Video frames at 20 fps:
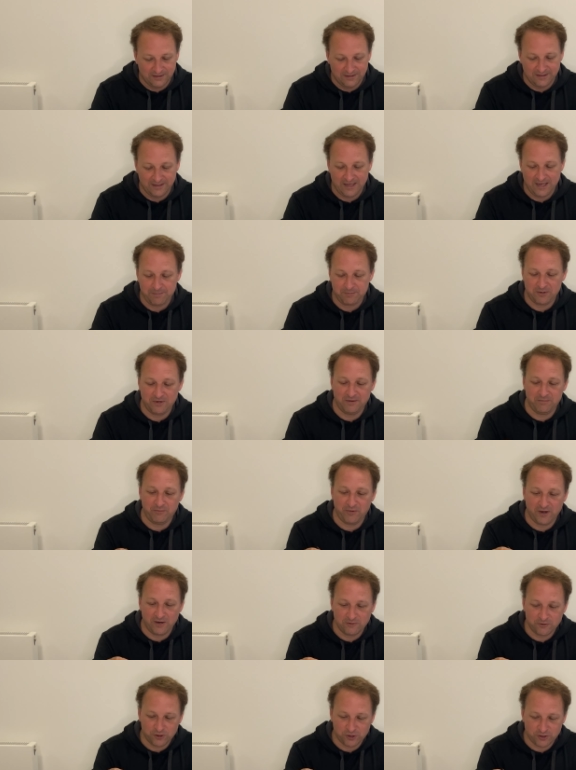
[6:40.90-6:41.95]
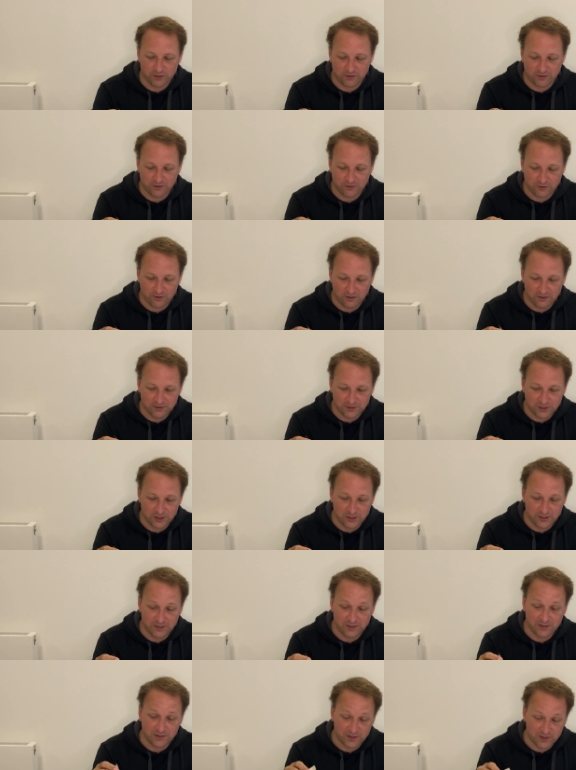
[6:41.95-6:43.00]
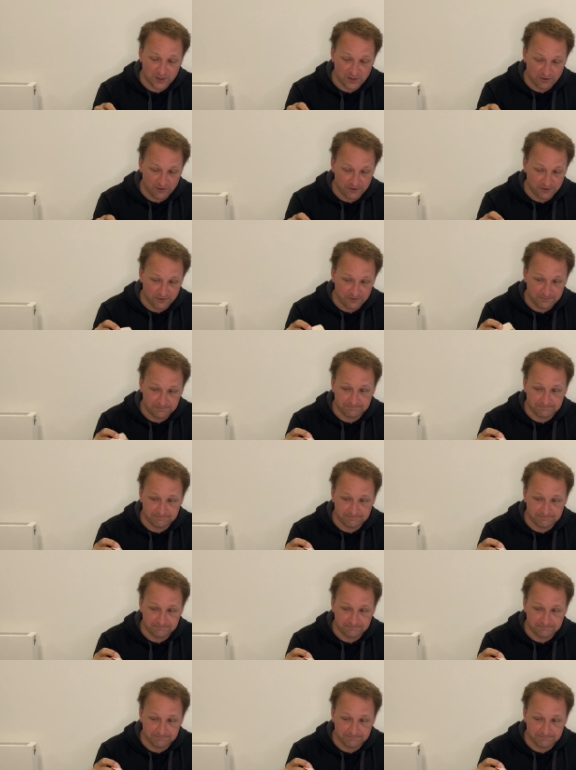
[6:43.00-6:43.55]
Apple and brown sugar crunchy cereal.